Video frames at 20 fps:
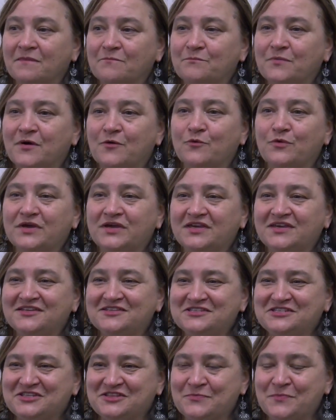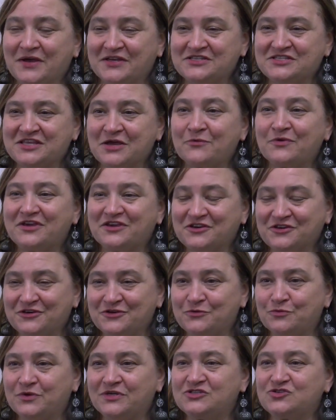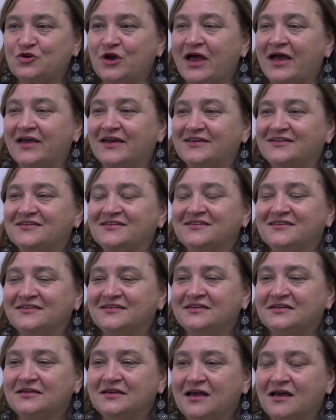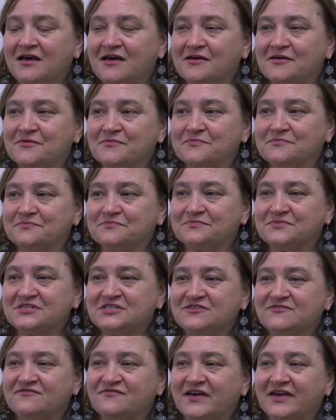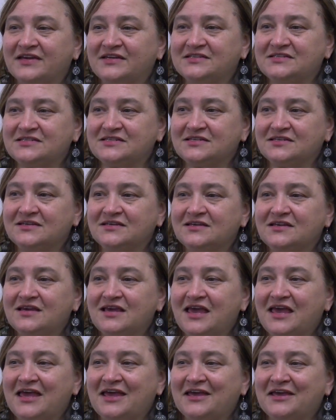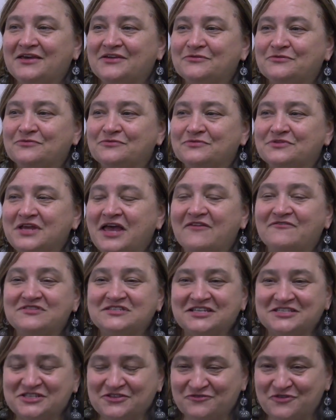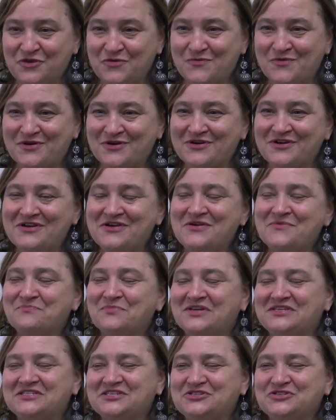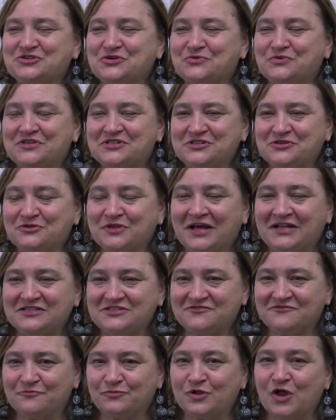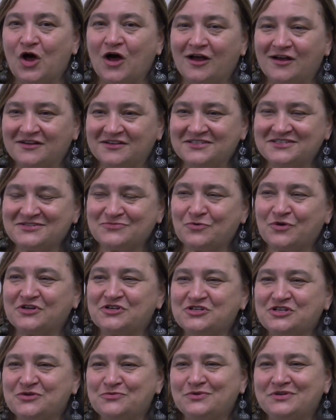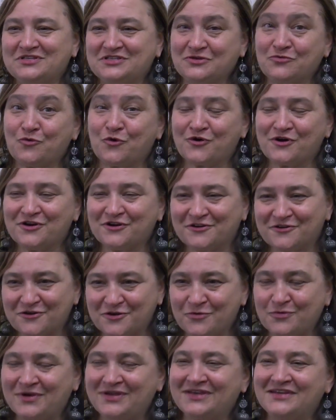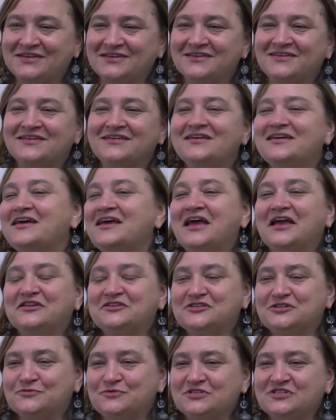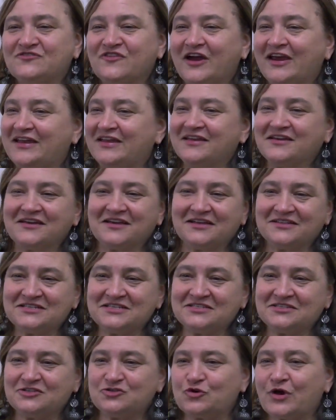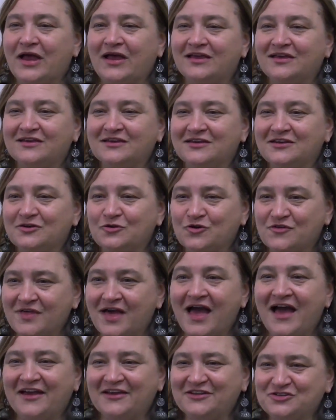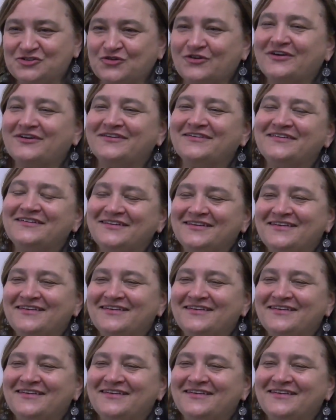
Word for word: but we did the best that we could. We tried um, to fight and have a sense of humor. My sister would do lots of blogs where she was the warrior queen and she was fighting against the dragon or the hydra